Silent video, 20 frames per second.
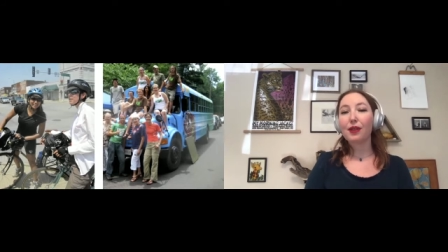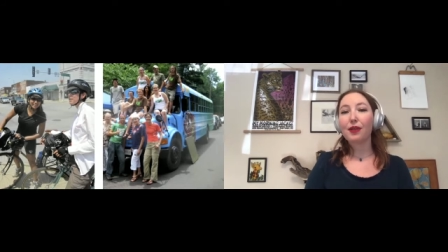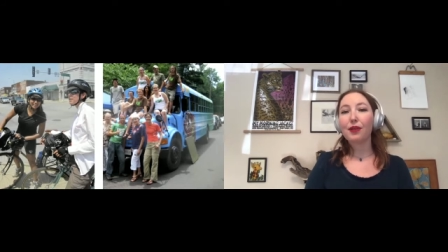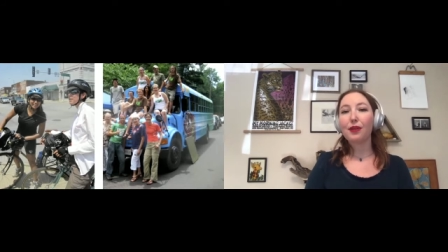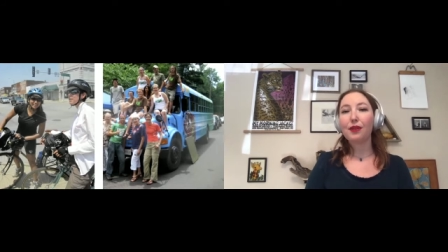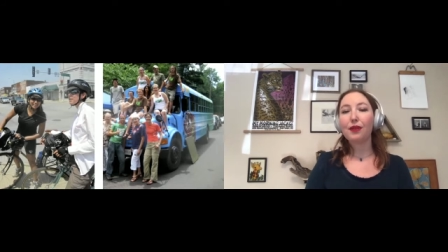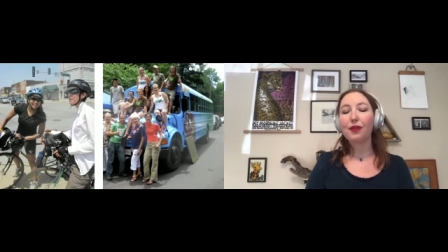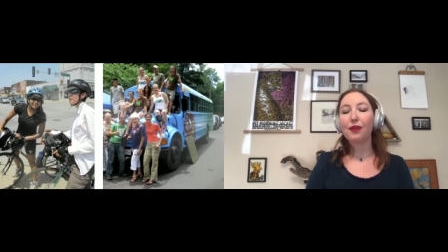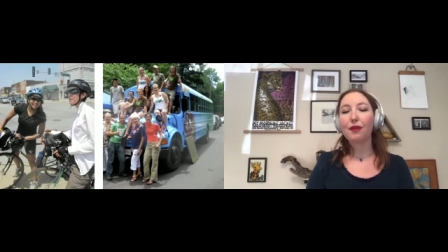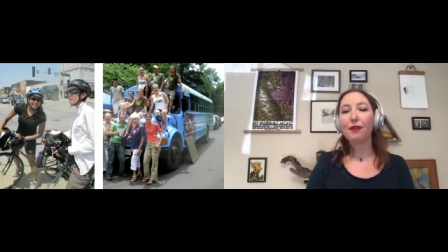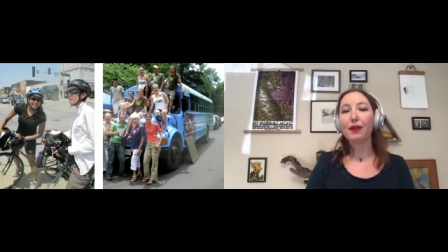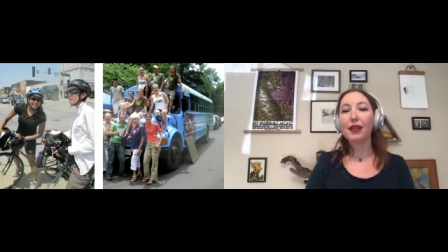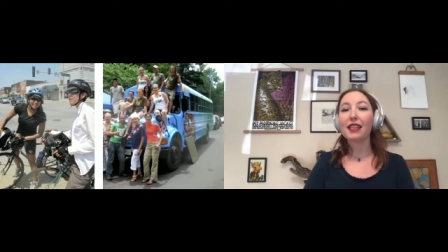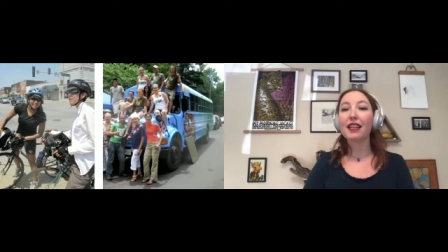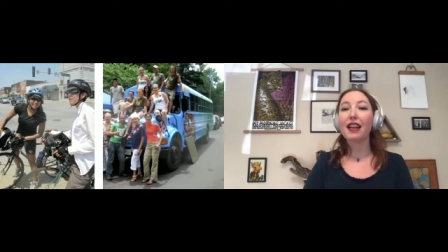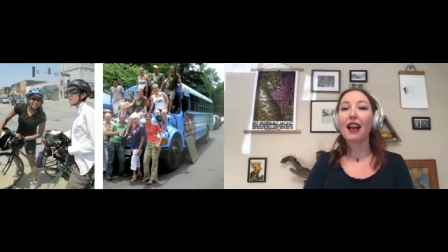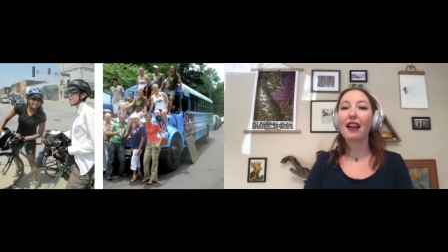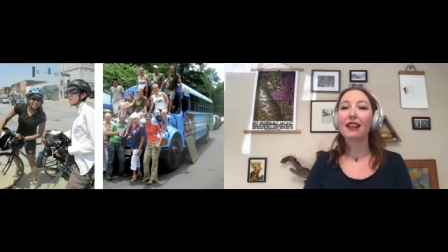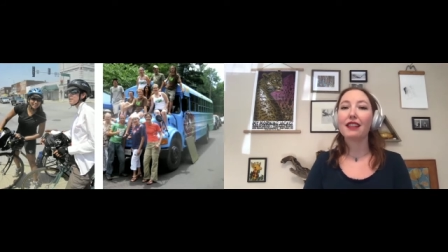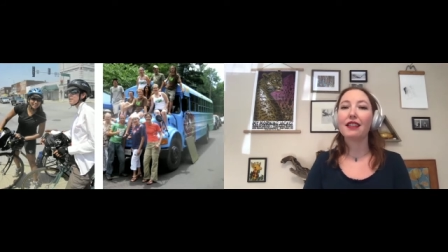who was
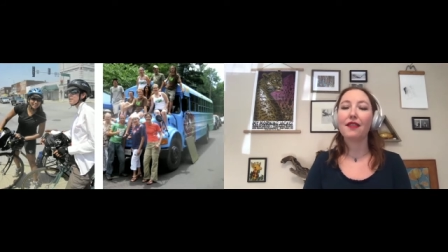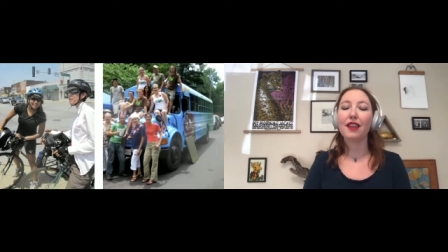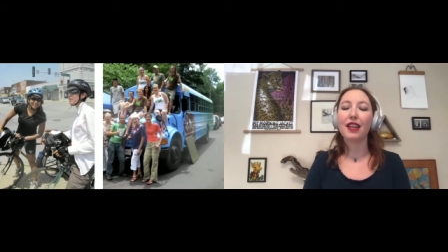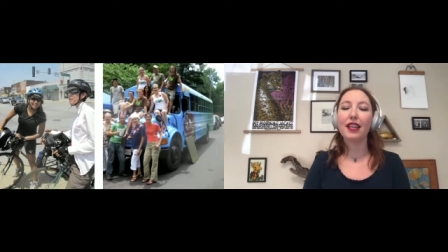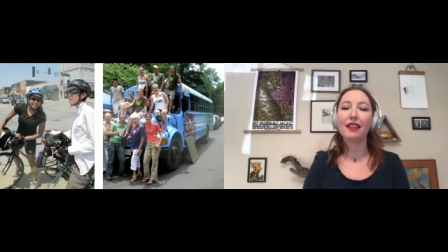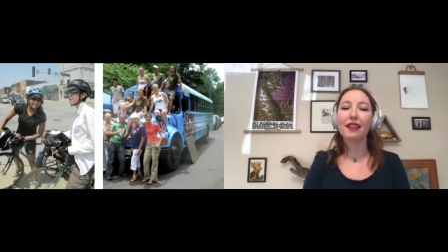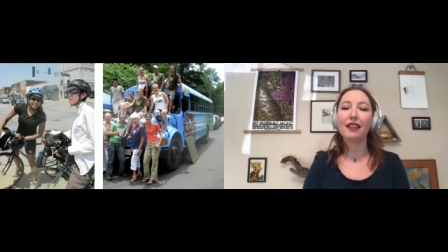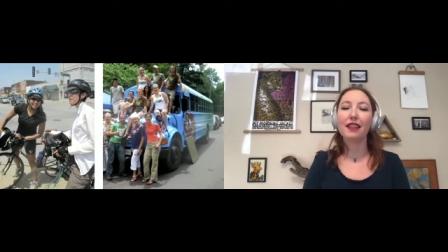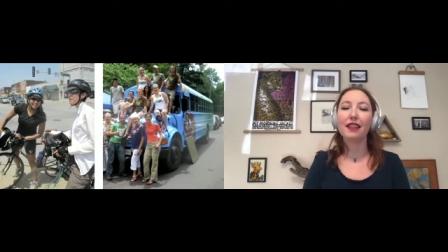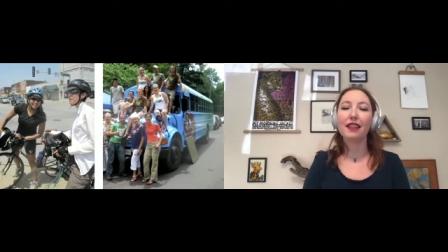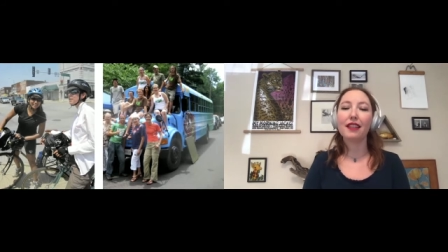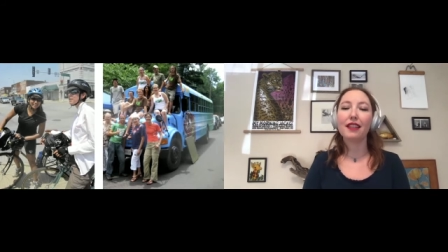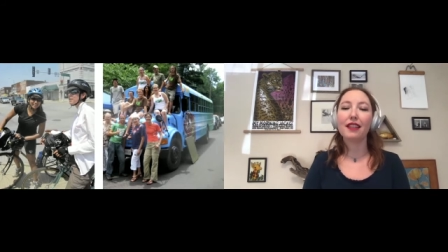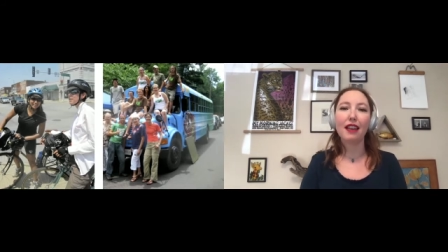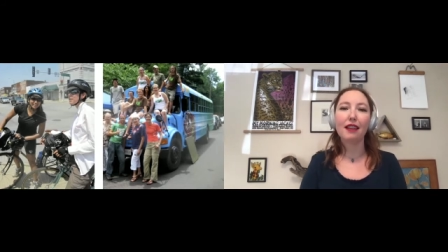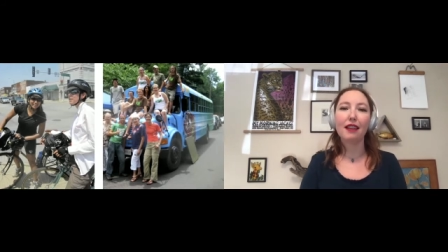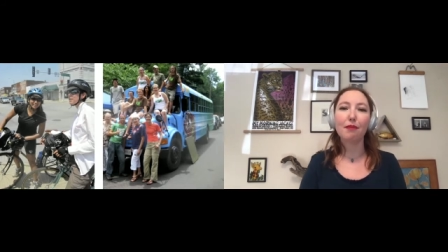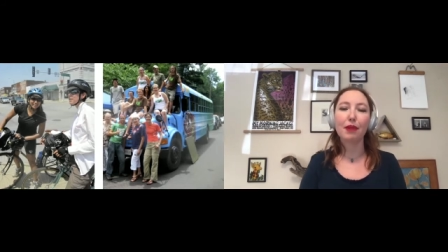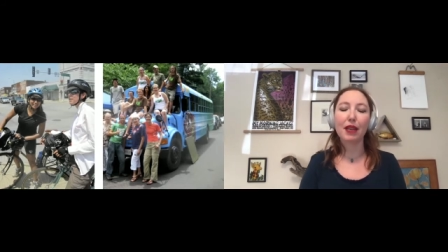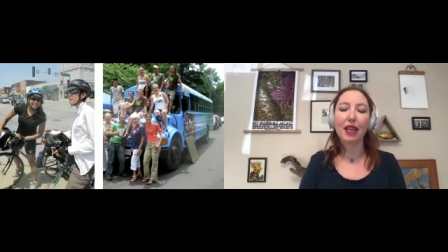an activist and
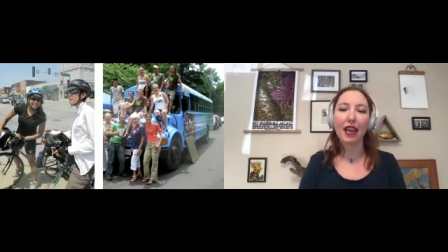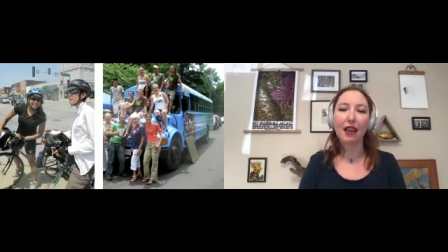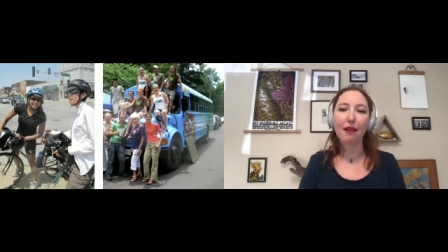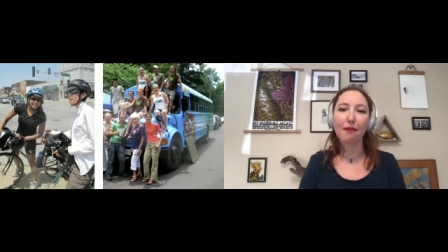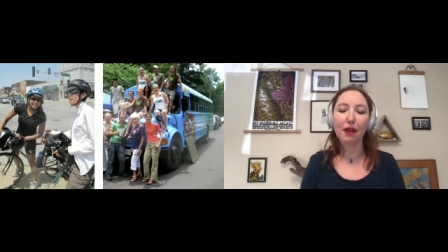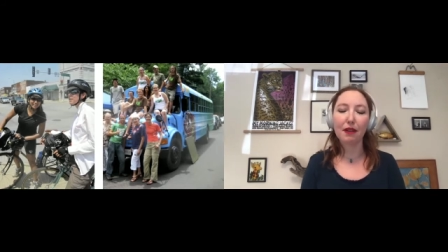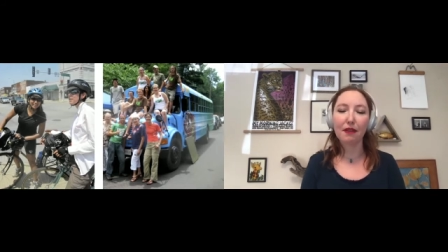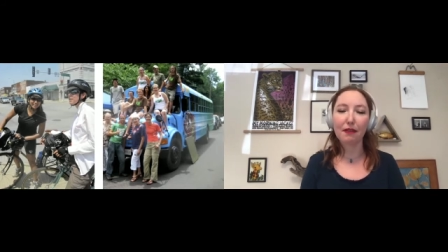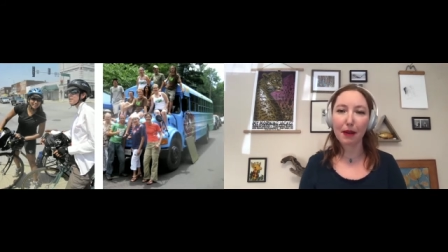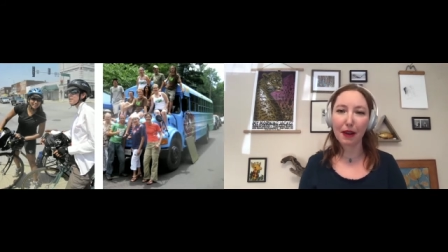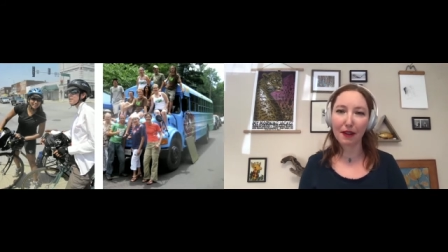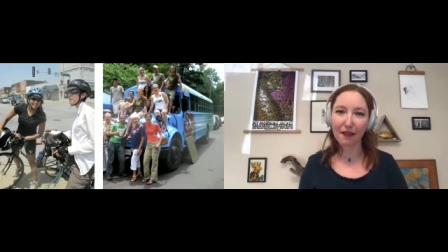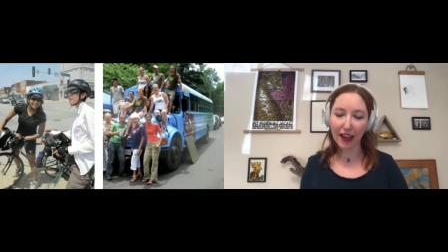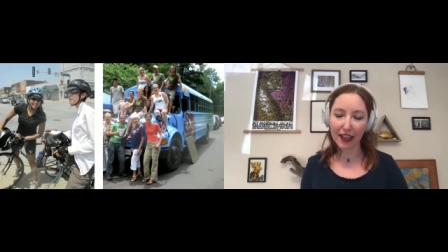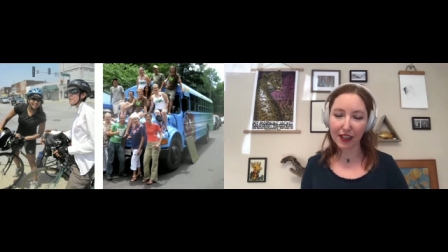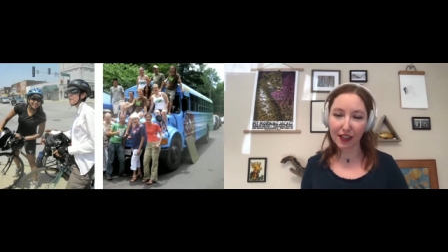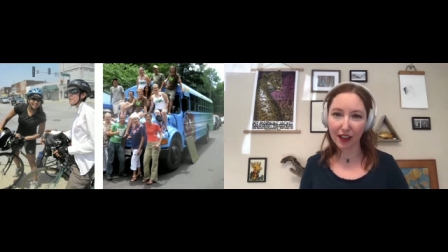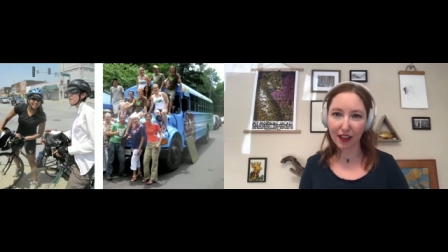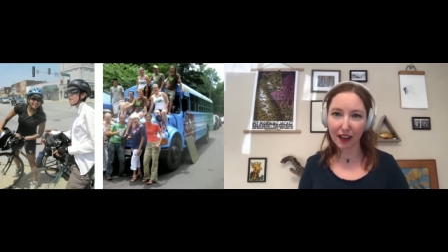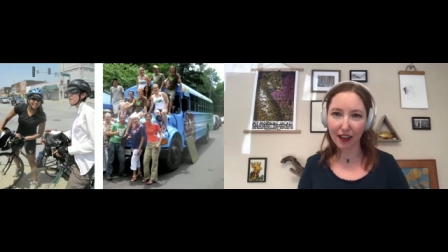then became a
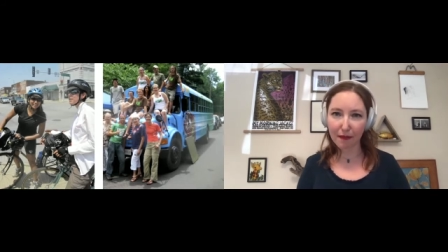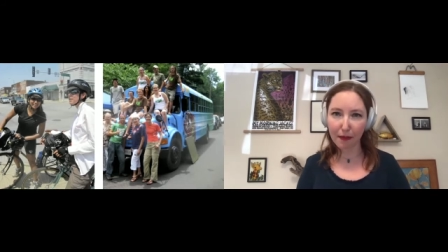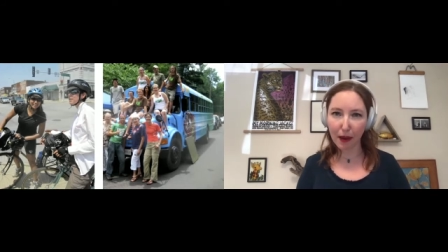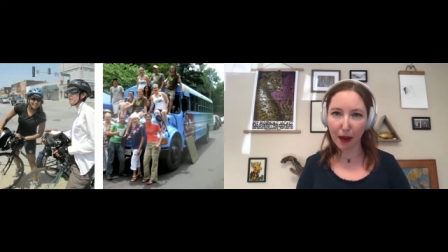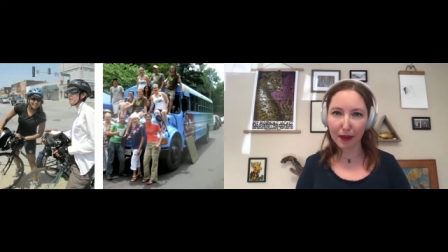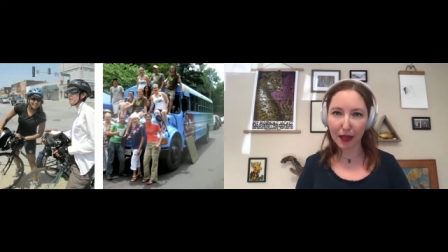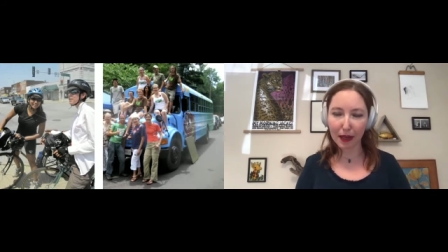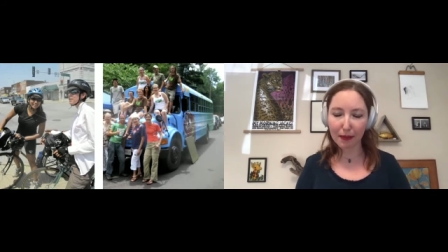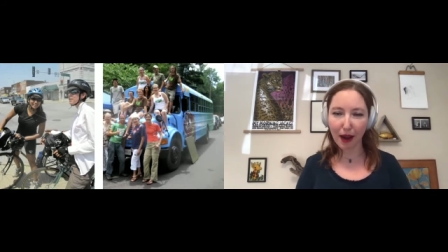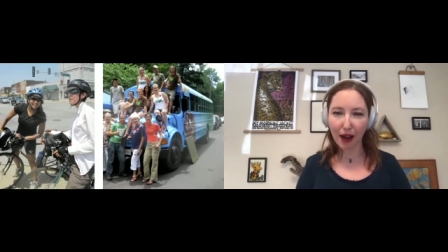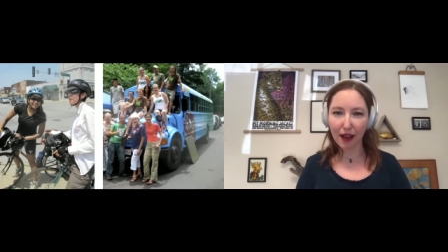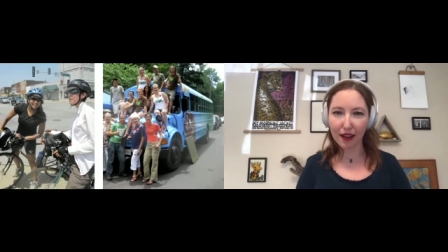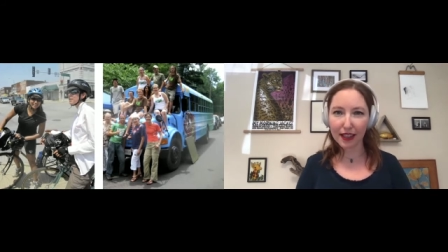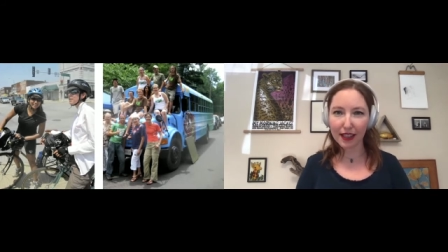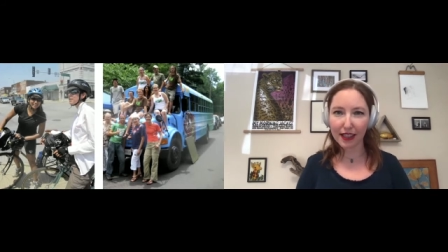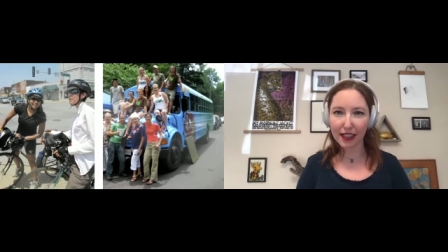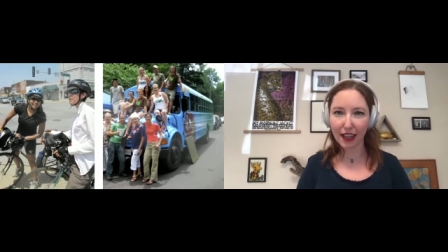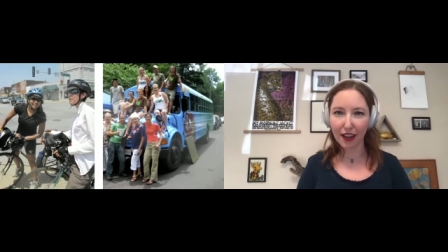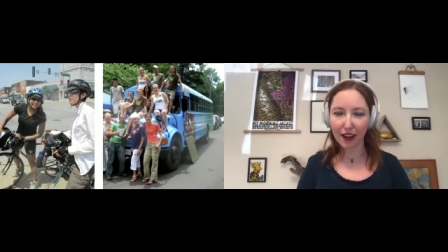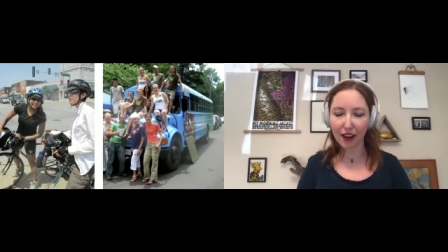professor of public
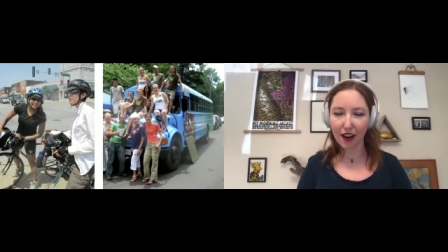policy at